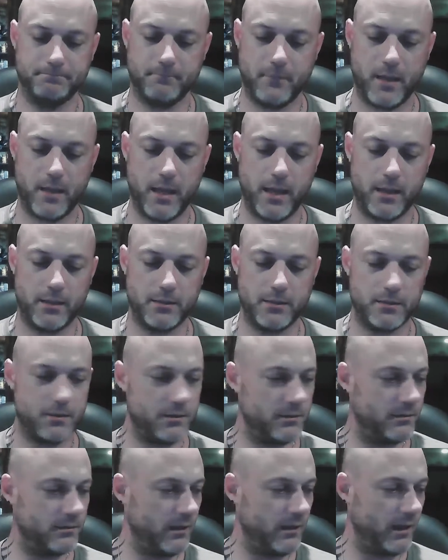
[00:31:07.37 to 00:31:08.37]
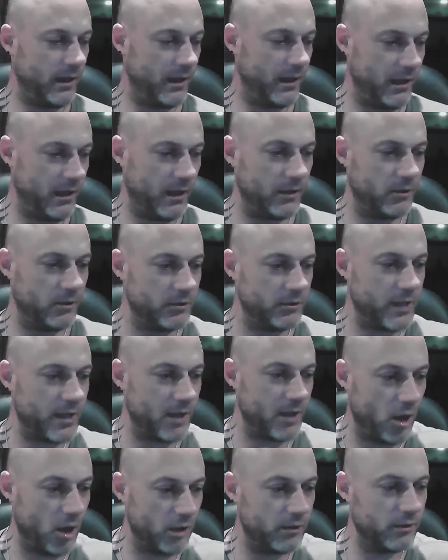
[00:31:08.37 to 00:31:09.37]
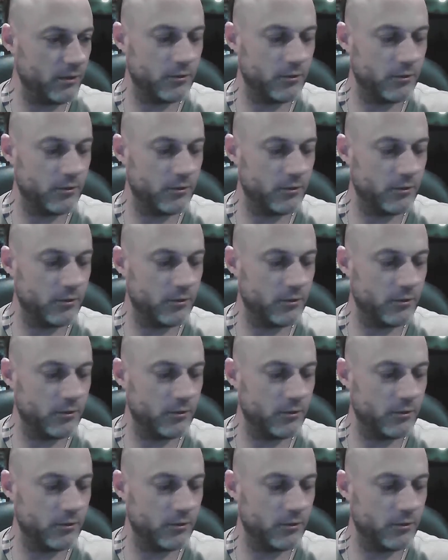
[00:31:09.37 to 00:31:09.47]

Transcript: And I learned how to hunt,